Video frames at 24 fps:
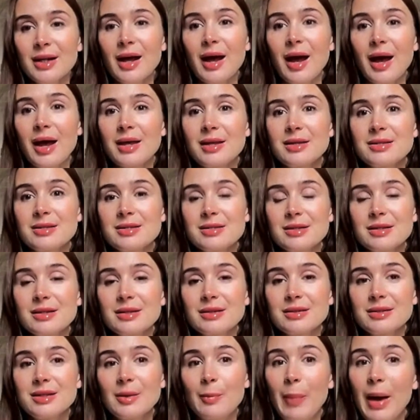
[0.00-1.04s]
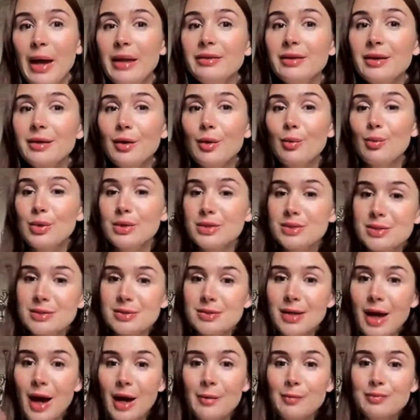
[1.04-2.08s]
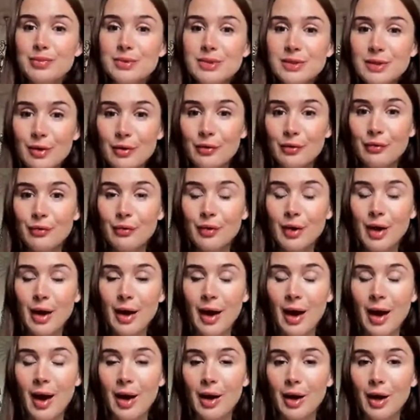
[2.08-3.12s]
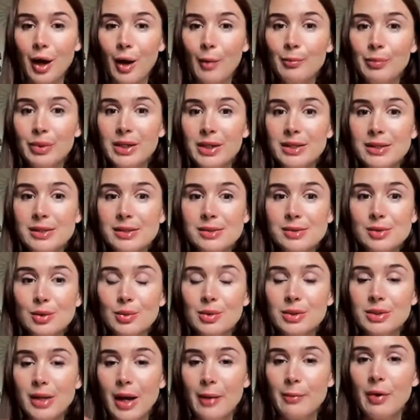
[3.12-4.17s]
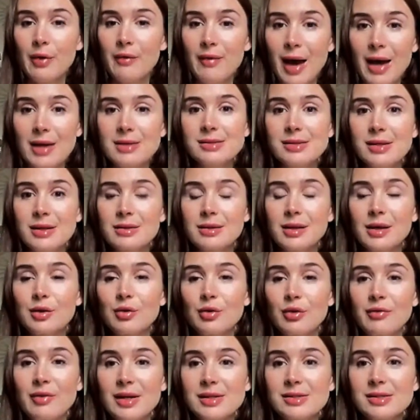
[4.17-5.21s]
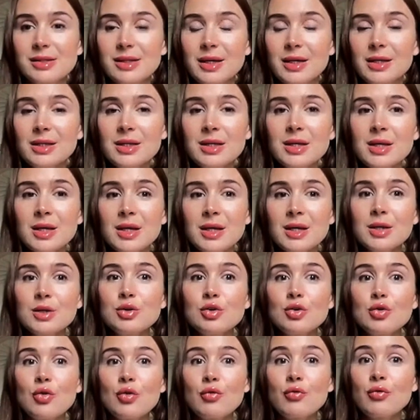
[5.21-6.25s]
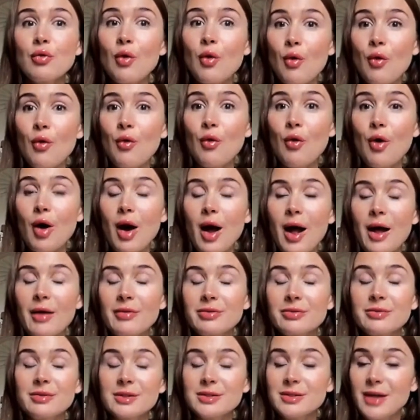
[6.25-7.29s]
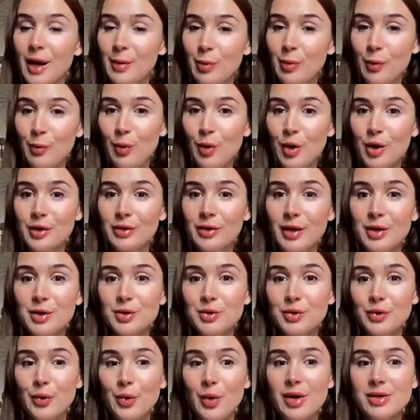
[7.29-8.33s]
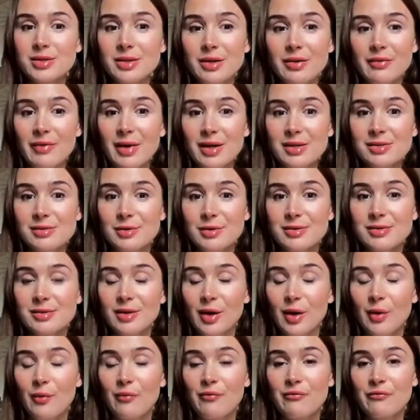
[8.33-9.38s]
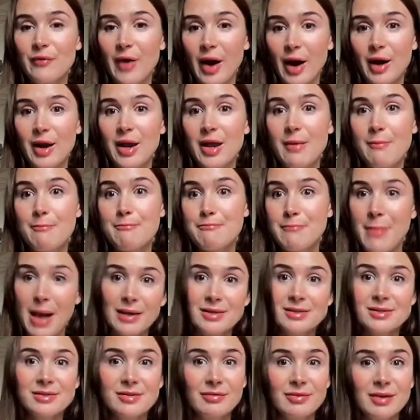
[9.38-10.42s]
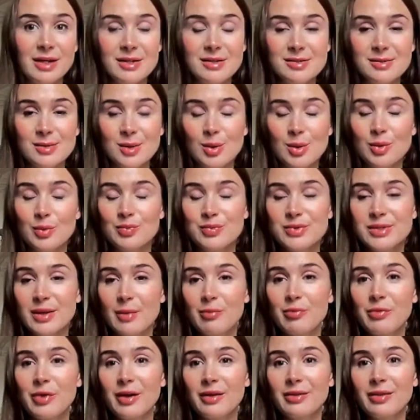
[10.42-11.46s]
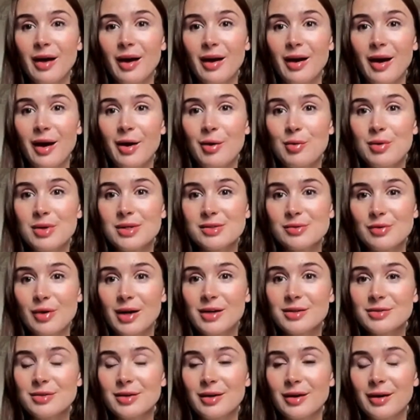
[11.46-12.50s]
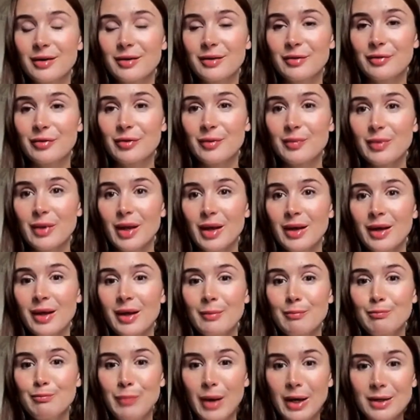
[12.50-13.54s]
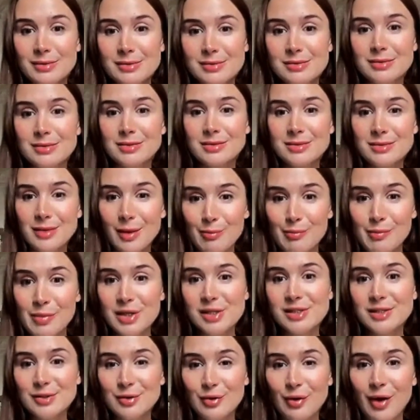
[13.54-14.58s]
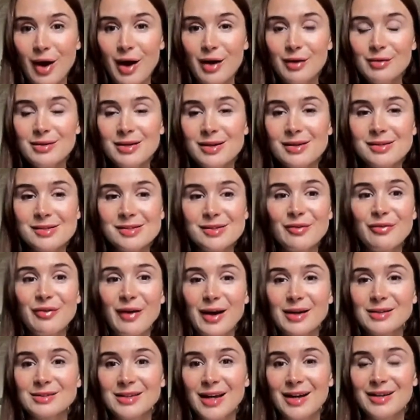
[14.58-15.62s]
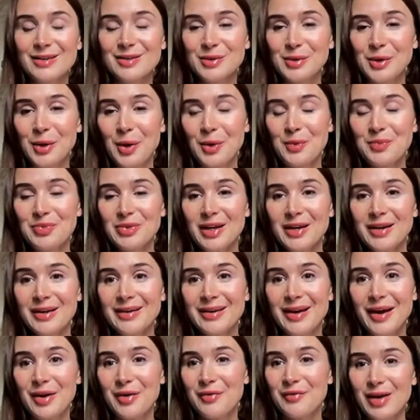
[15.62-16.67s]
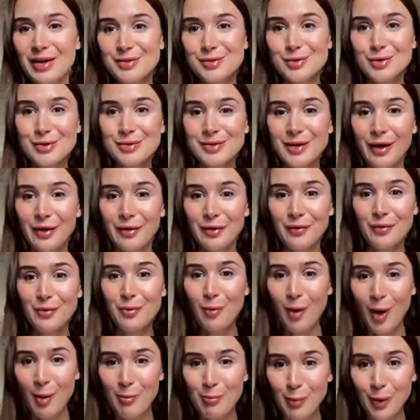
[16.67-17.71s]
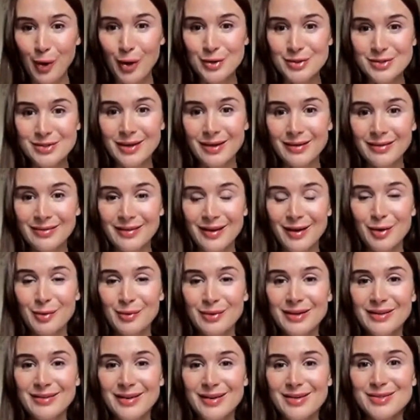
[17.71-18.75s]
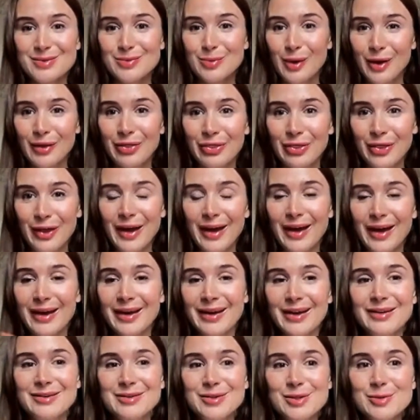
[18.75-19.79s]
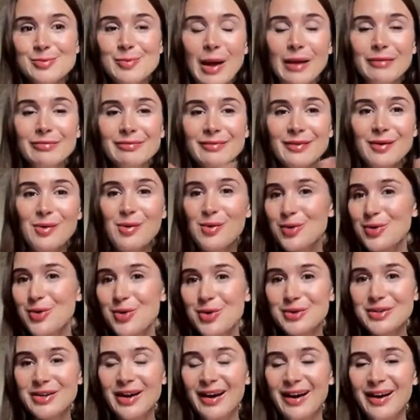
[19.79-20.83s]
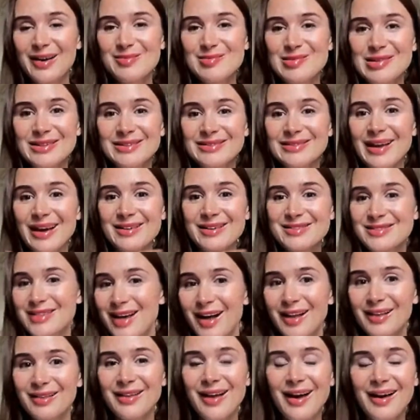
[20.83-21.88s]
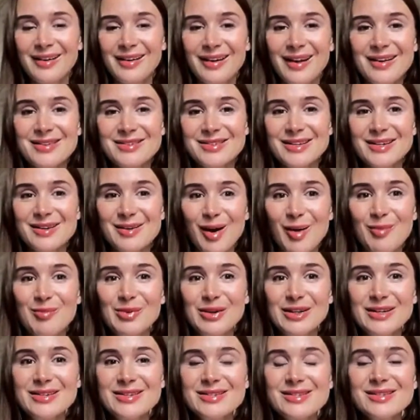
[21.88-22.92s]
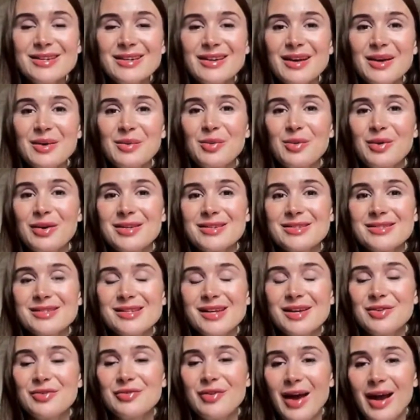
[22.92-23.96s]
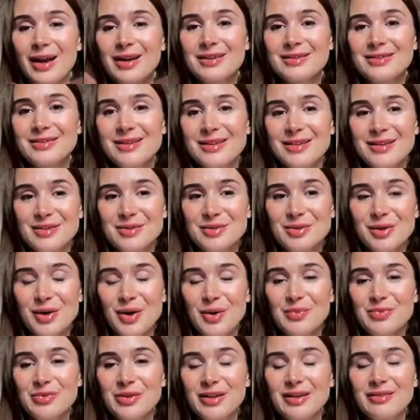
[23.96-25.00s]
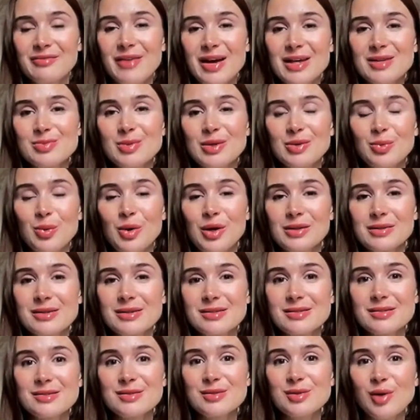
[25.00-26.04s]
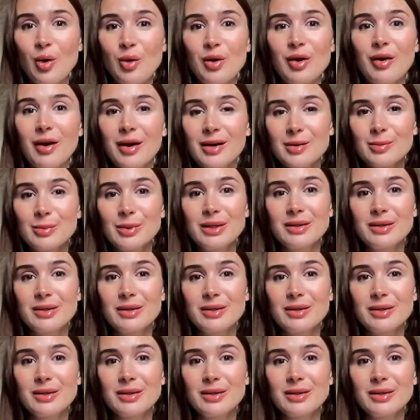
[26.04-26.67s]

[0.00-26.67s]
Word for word: And depending on which types of uh, companies or what type of asset that you're investing in, your role and the type of work that you do as an investor is going to vary massively. So, something that I always try to kind of busts some myths around is the fact that you know an investor is kind of one person that only does one thing and you spend all your time in excel analyzing companies whereas in reality you know the investment world is so incredibly